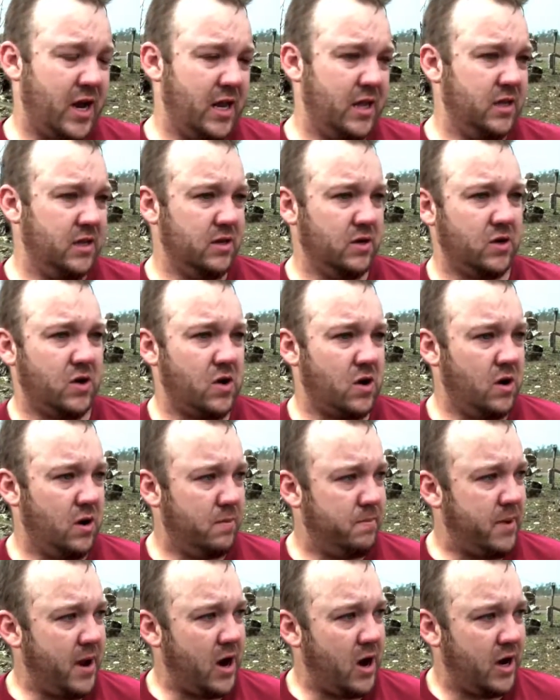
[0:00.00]
got a little girl
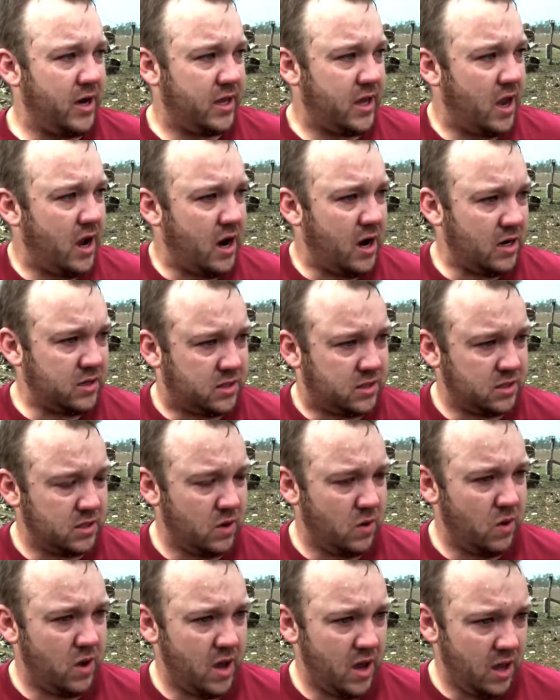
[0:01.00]
buried there, so
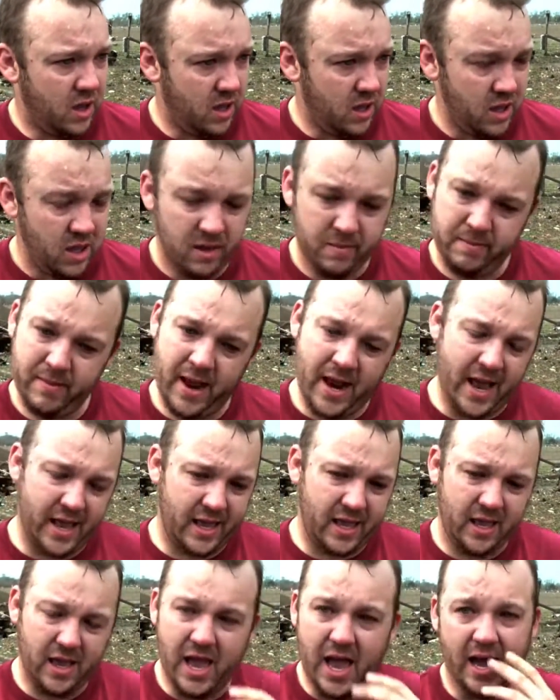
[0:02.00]
uh, I mean,
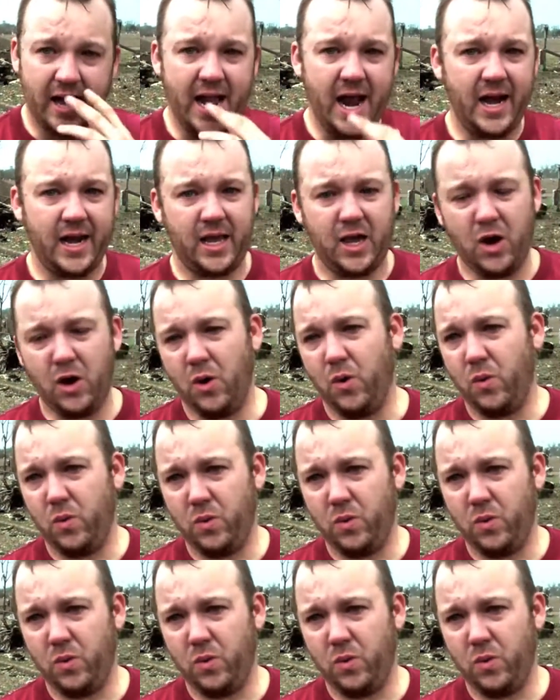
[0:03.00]
I, I gotta go.